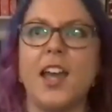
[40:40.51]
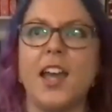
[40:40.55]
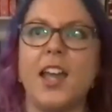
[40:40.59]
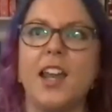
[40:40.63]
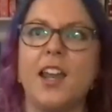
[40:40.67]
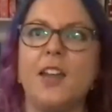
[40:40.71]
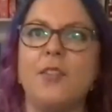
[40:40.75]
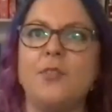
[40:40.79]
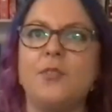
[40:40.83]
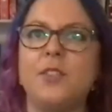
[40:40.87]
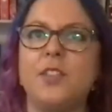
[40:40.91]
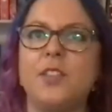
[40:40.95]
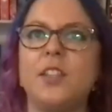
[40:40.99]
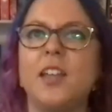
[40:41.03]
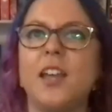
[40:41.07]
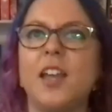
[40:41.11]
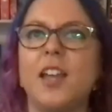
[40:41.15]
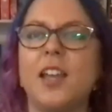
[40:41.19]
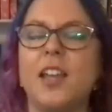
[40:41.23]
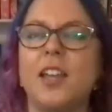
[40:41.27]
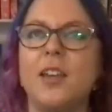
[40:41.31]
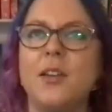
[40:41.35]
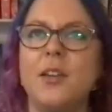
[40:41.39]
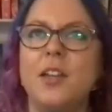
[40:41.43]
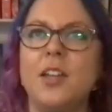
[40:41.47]
And I feel
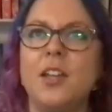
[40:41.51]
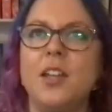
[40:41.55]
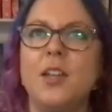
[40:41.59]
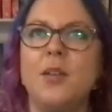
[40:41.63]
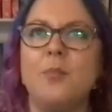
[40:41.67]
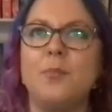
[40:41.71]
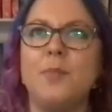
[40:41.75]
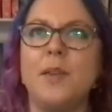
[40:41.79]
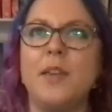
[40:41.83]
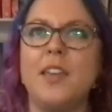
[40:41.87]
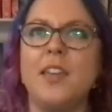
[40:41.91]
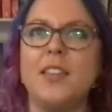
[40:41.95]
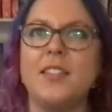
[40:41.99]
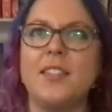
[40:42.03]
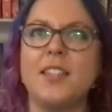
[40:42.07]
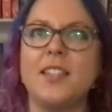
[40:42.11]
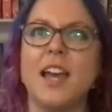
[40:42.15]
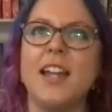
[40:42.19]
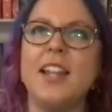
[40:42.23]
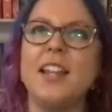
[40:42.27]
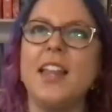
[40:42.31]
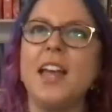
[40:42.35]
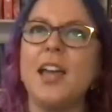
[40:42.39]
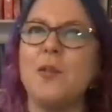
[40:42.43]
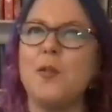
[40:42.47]
like it's kind
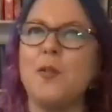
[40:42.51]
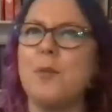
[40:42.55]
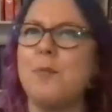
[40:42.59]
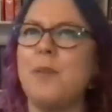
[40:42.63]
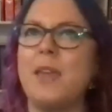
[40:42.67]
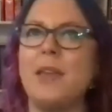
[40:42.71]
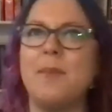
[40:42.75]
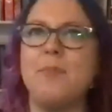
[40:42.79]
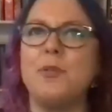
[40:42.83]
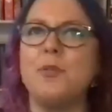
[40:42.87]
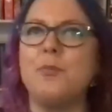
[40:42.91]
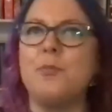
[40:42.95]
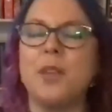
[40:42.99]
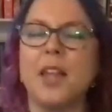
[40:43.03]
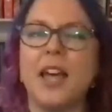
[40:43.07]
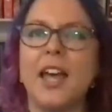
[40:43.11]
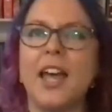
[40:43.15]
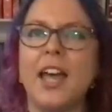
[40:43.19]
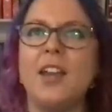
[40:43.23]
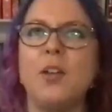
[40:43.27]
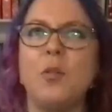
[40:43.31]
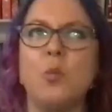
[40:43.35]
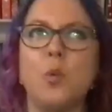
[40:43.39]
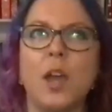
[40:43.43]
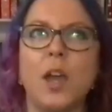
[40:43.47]
of like when people
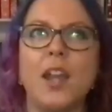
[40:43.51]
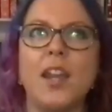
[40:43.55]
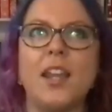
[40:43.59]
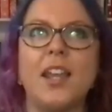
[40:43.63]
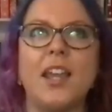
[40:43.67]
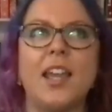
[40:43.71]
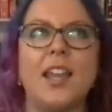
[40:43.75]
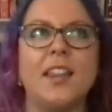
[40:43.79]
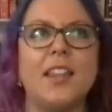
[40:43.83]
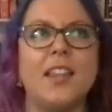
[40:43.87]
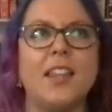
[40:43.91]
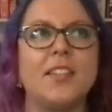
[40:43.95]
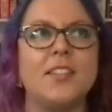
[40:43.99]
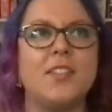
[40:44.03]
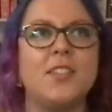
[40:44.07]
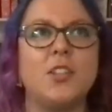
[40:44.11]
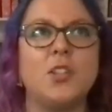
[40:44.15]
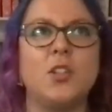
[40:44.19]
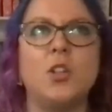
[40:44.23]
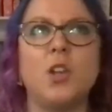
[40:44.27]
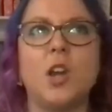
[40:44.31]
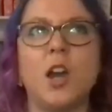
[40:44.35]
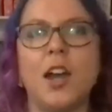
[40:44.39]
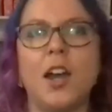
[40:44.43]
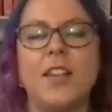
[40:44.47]
plan a wedding, and there's
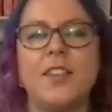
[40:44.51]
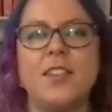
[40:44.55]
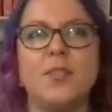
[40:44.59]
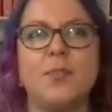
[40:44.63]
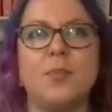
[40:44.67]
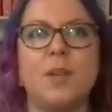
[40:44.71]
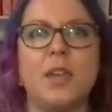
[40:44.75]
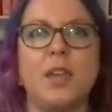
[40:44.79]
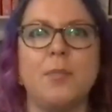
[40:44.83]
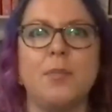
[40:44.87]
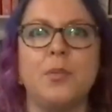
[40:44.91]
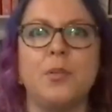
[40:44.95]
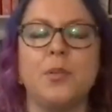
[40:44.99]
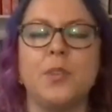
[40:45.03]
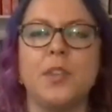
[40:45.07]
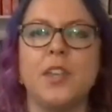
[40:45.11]
two kinds of people.